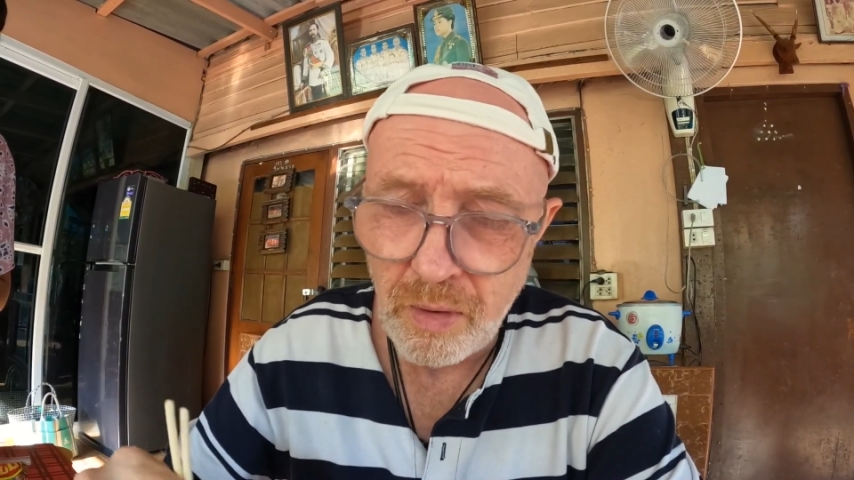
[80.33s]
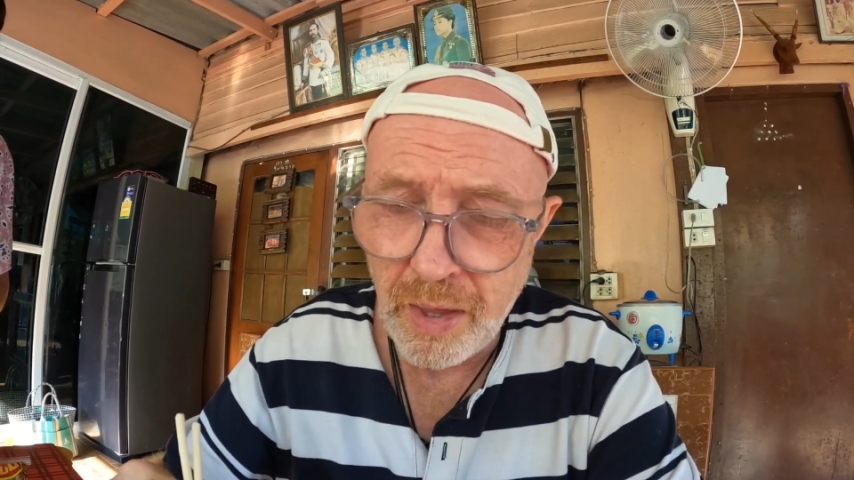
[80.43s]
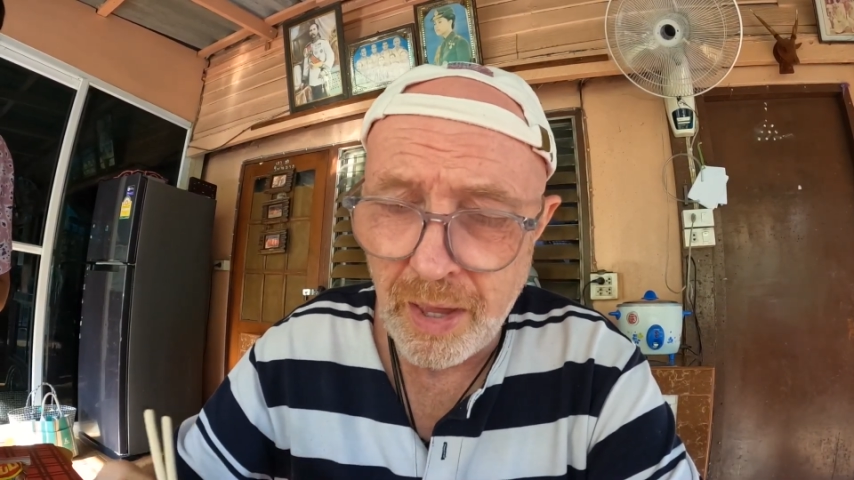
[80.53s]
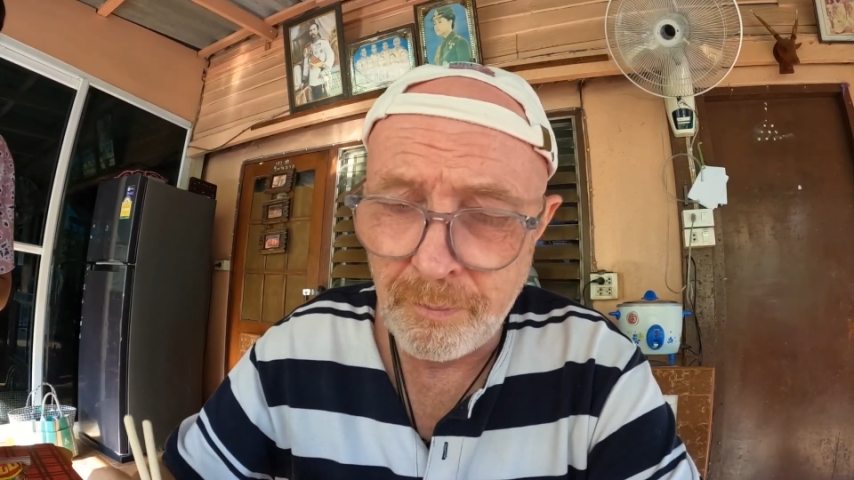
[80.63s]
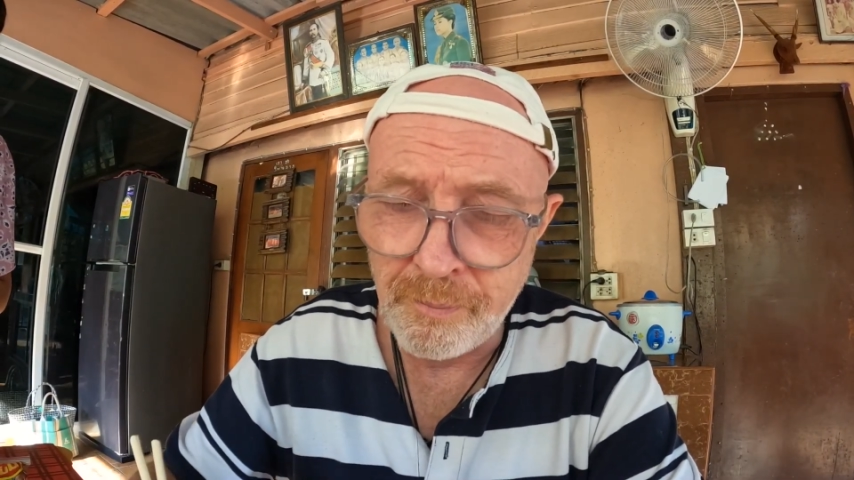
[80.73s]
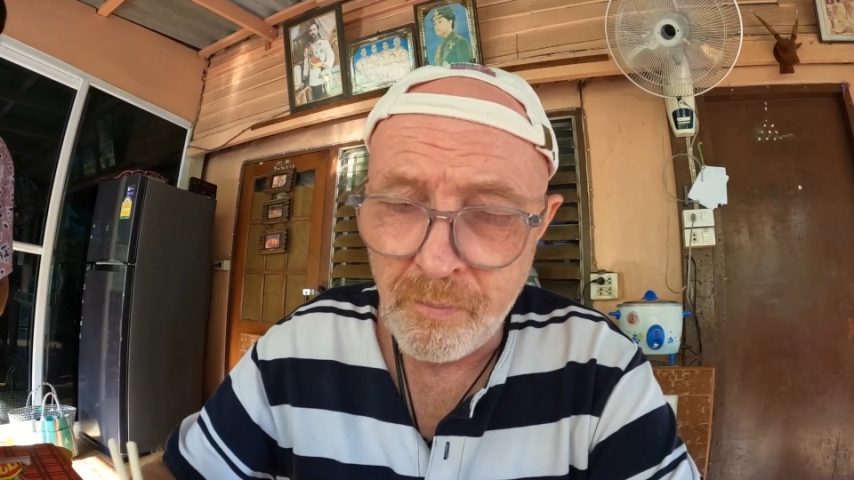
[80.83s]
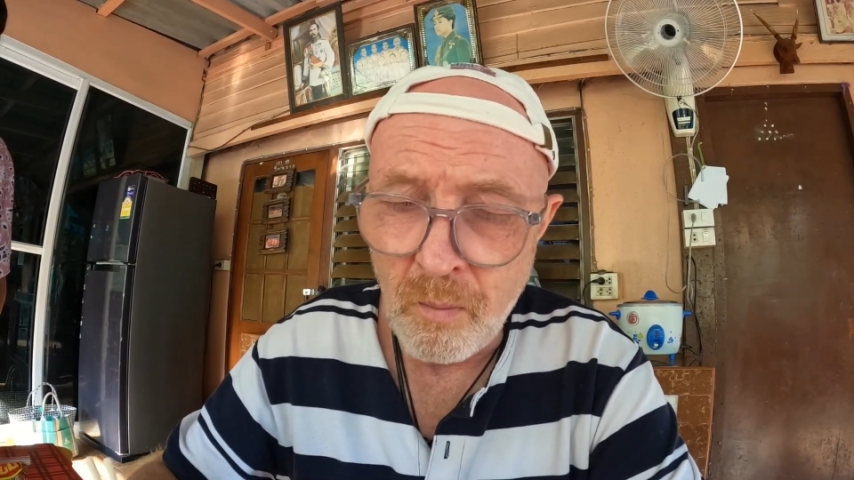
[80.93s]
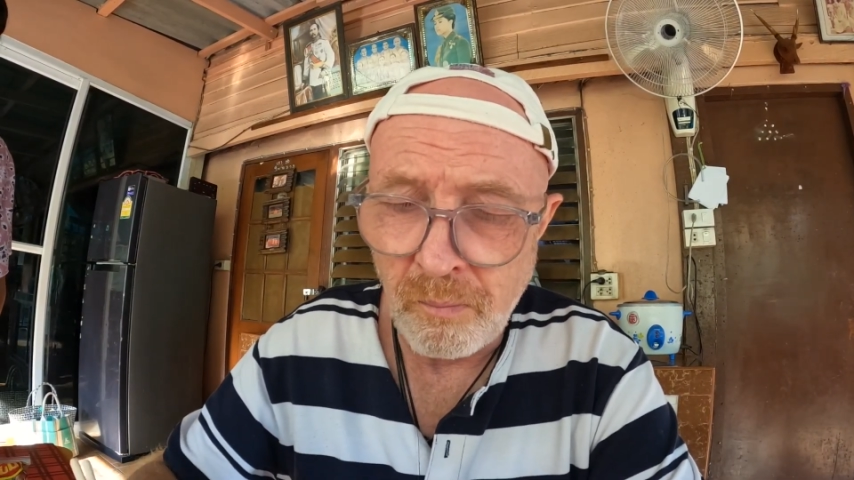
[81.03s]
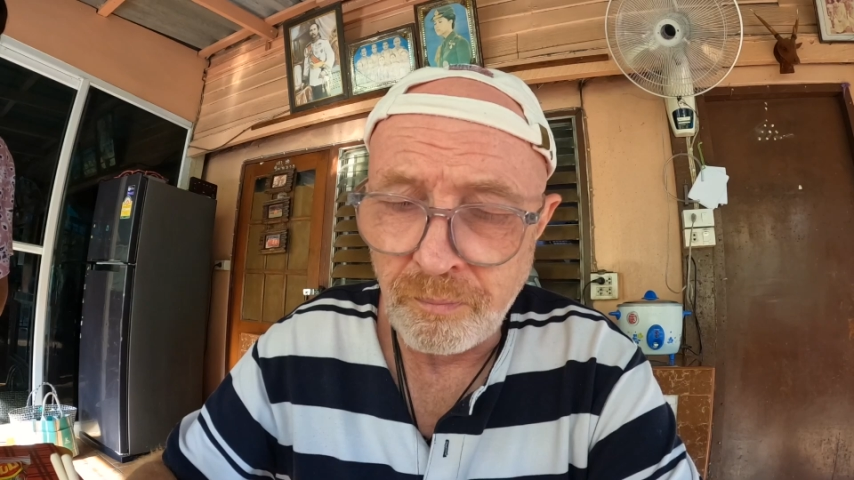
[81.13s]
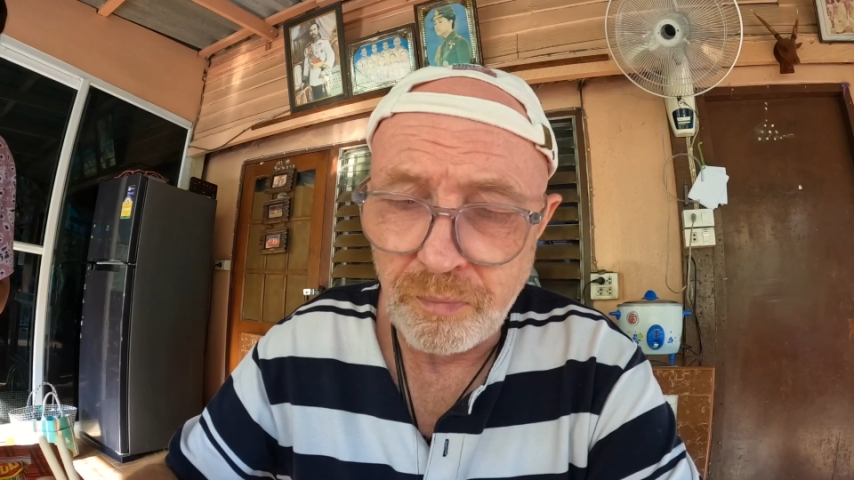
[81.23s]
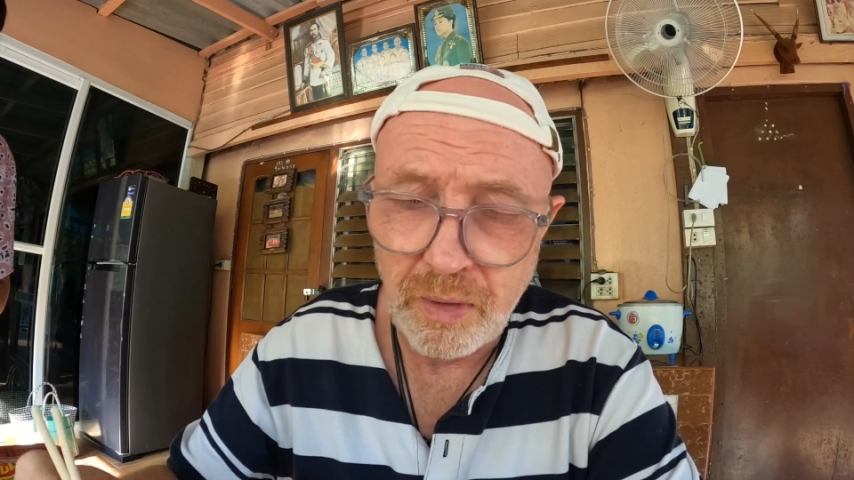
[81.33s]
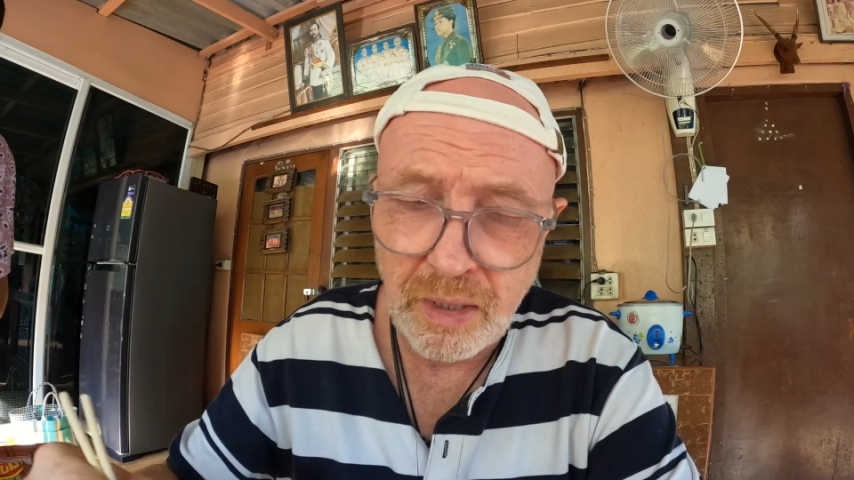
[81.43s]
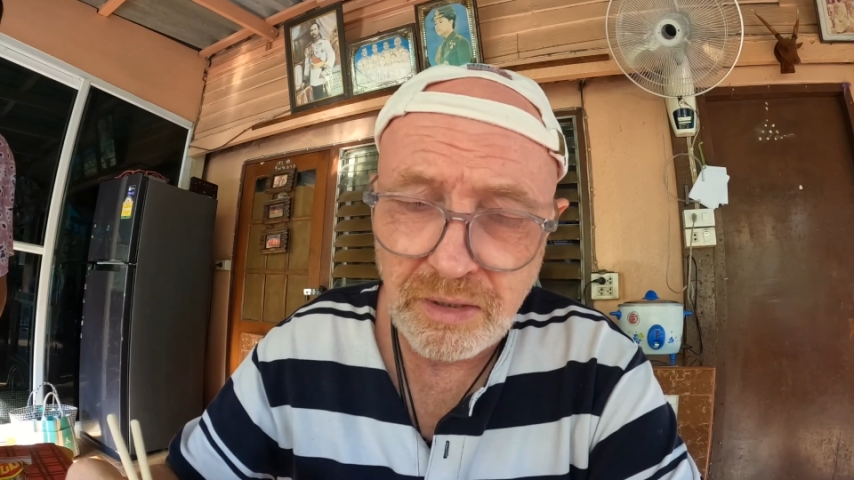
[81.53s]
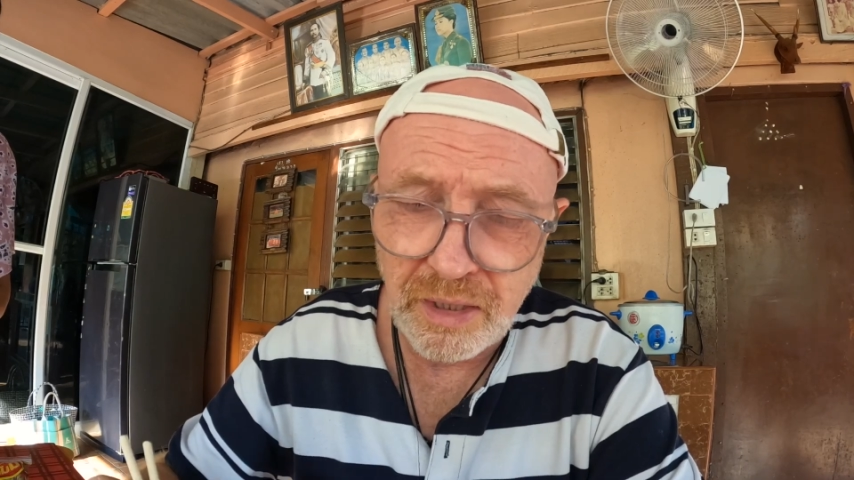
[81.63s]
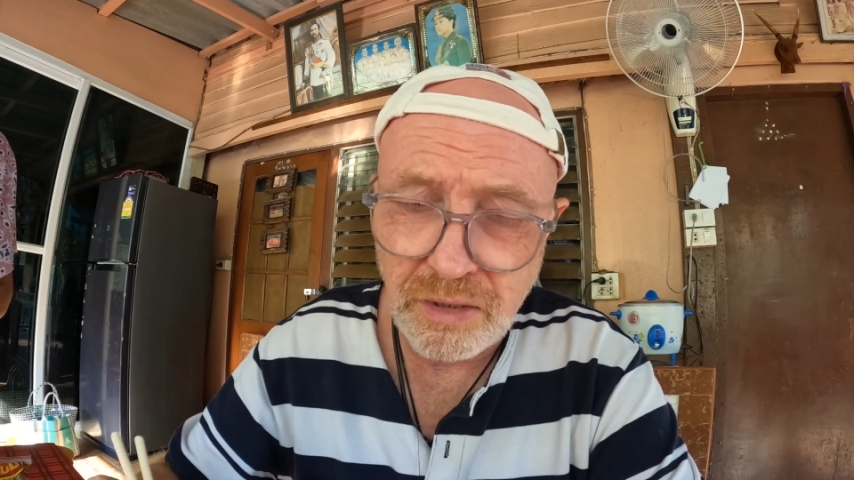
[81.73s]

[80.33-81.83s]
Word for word: Um, it's